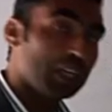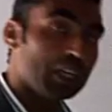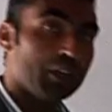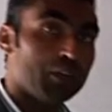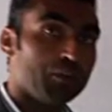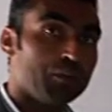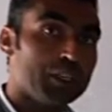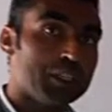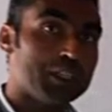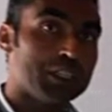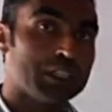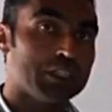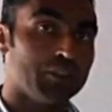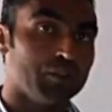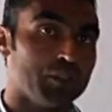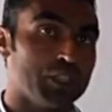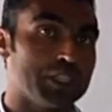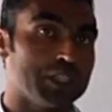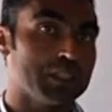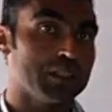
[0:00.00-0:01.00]
we
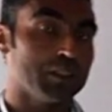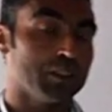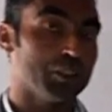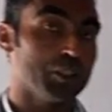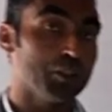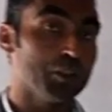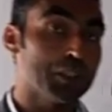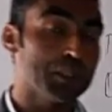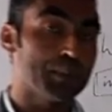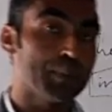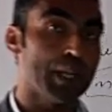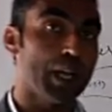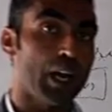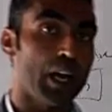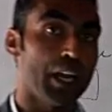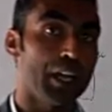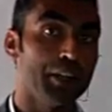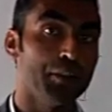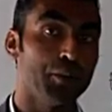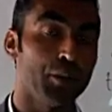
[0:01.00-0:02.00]
use
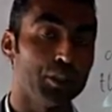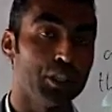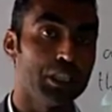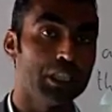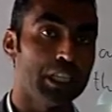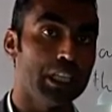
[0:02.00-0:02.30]
behind